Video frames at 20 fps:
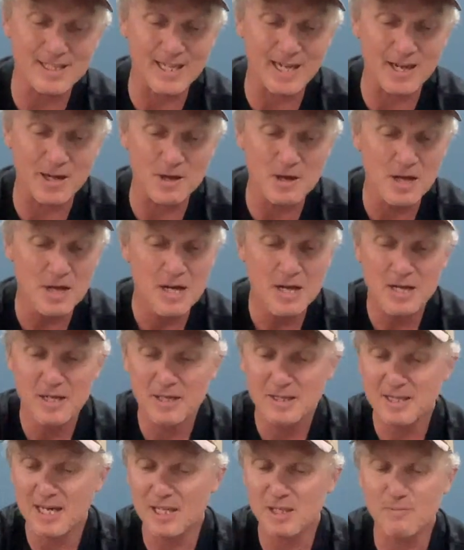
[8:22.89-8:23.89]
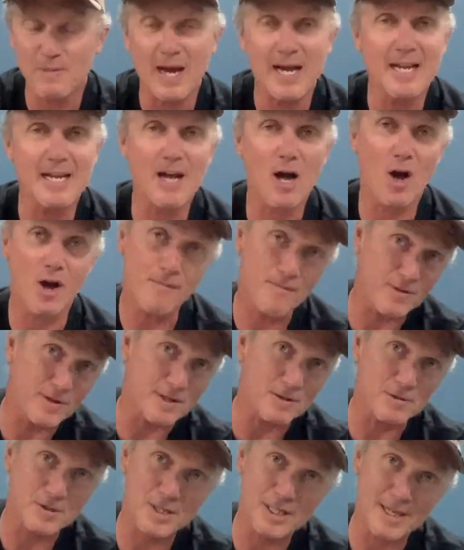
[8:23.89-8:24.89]
So Tasmania
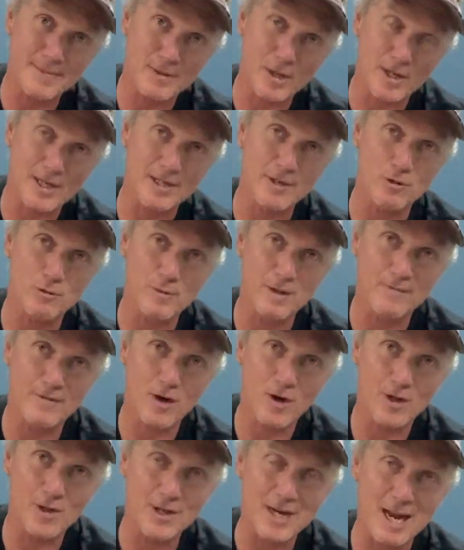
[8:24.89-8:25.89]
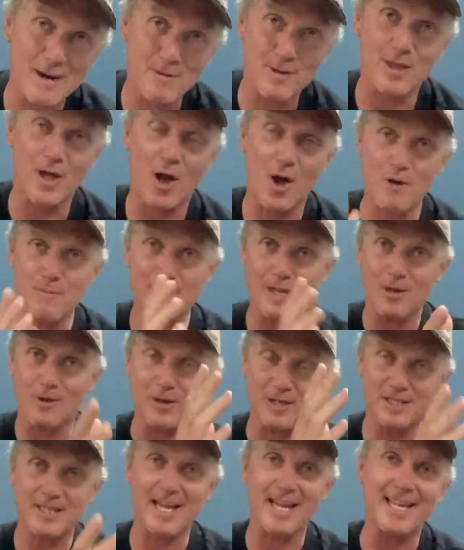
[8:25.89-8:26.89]
hopefully will seem like a little bit of a holiday with the Hobie
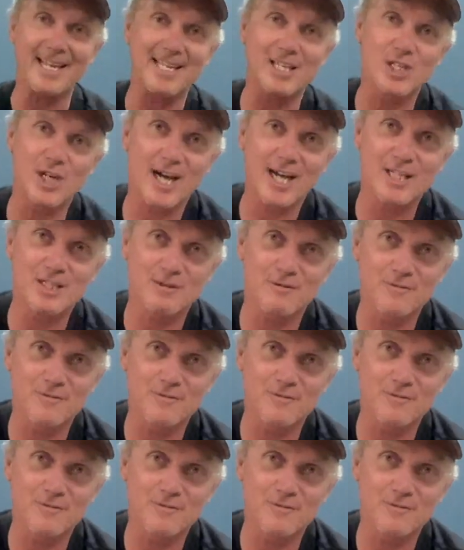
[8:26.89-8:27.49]
guys taking charge